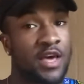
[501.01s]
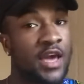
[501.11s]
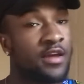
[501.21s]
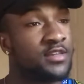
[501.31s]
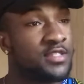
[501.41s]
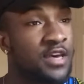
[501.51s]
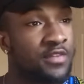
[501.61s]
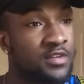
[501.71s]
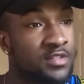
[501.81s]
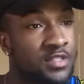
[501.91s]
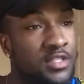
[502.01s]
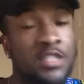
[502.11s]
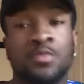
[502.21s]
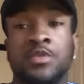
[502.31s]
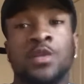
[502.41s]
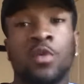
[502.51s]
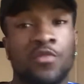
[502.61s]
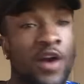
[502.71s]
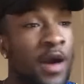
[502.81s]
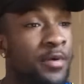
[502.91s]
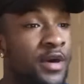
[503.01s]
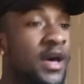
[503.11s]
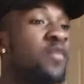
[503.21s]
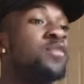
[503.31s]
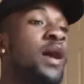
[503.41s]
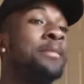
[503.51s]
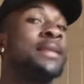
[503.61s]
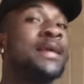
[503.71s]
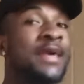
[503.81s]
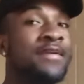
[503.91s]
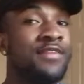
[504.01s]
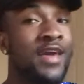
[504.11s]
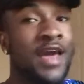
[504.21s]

I give it a seven, six six point five because I, I believe